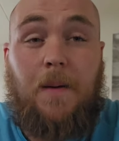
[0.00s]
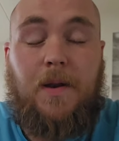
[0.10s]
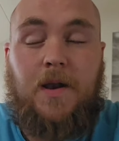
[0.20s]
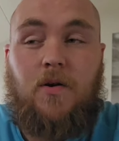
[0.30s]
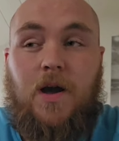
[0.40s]
by
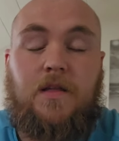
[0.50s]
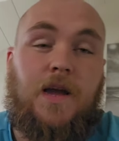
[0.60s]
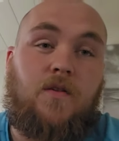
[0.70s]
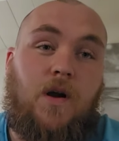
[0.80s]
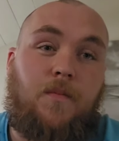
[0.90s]
Planet Ice.
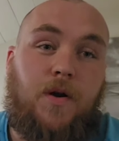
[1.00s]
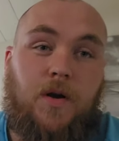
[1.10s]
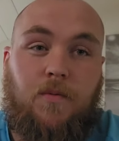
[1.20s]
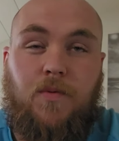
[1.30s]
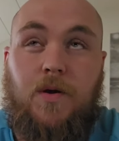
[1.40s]
Next time
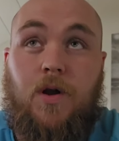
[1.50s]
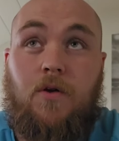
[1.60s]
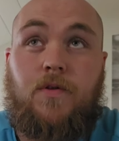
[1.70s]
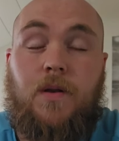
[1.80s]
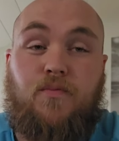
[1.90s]
we'll
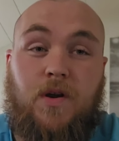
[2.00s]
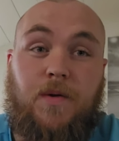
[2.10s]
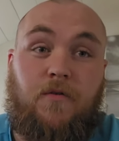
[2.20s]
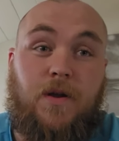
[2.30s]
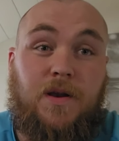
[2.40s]
go to the
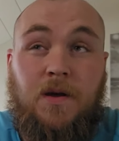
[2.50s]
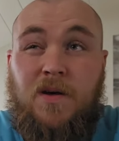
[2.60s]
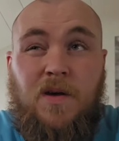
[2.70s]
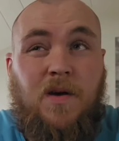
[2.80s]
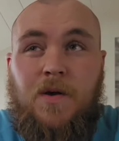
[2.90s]
Premier Inn,
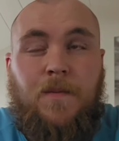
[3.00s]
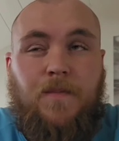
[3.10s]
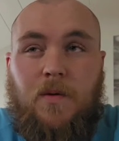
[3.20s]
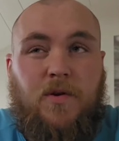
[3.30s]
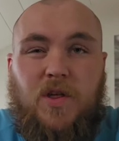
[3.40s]

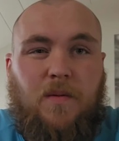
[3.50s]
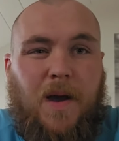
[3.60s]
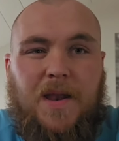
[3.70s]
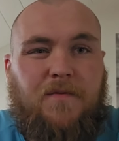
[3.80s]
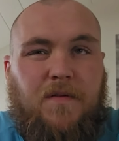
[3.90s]
which is
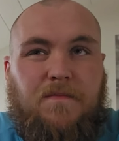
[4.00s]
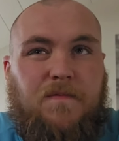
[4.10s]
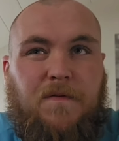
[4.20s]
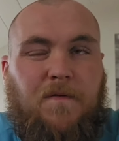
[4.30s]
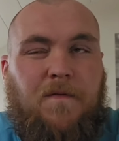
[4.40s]
about another
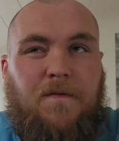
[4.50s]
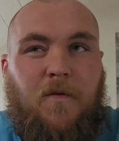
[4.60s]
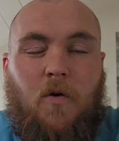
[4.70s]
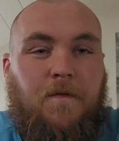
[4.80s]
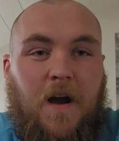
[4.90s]

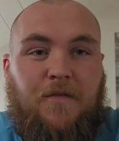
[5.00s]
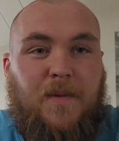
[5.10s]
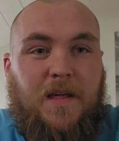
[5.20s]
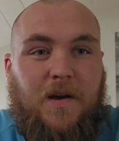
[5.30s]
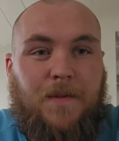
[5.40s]
4 or 5
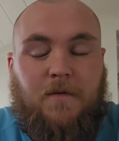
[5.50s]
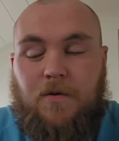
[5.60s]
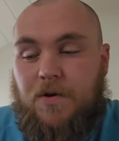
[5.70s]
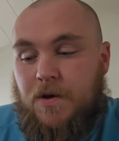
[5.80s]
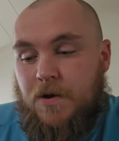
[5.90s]
minutes up the
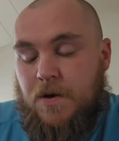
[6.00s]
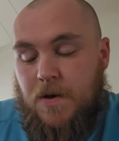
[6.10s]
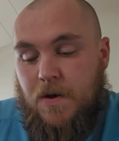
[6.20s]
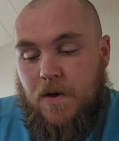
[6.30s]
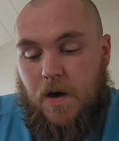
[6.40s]
road.
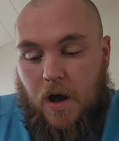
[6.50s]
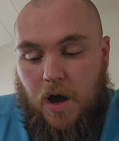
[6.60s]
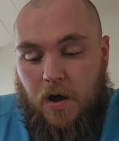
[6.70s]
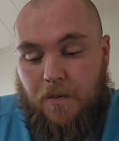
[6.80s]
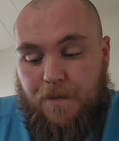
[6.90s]

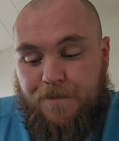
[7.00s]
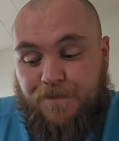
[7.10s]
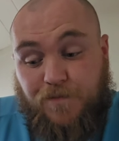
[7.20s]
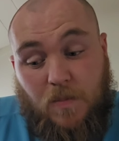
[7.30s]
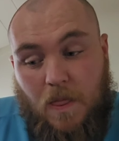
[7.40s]
But
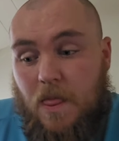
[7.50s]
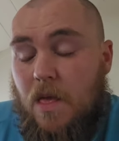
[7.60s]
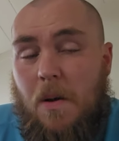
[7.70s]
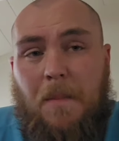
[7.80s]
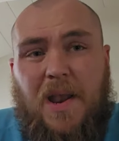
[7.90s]

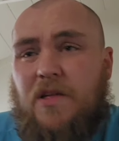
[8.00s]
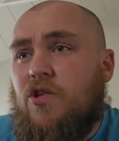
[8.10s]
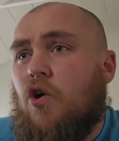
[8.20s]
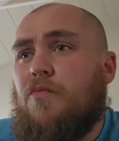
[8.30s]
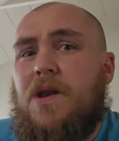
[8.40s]
there's
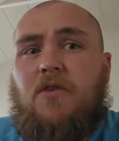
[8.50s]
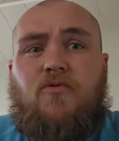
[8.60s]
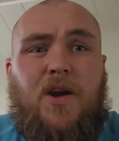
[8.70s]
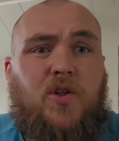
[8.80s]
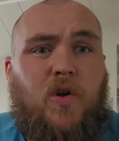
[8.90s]
so many
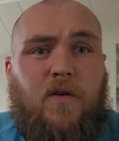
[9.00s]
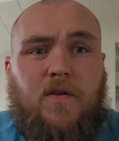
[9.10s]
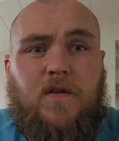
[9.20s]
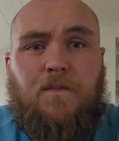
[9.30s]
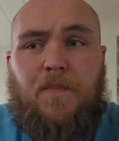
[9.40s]

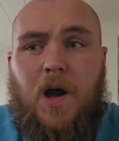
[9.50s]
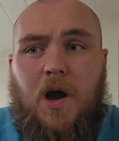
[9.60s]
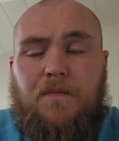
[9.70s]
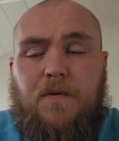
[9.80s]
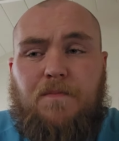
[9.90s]
restaurants,
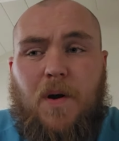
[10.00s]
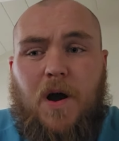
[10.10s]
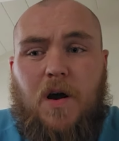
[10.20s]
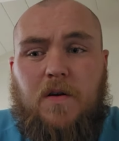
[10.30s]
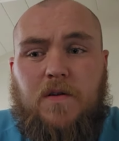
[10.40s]
pubs,
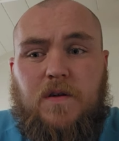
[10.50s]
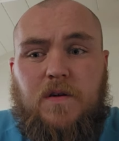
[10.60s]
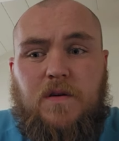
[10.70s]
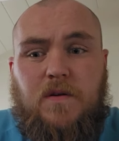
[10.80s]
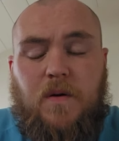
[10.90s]
bars.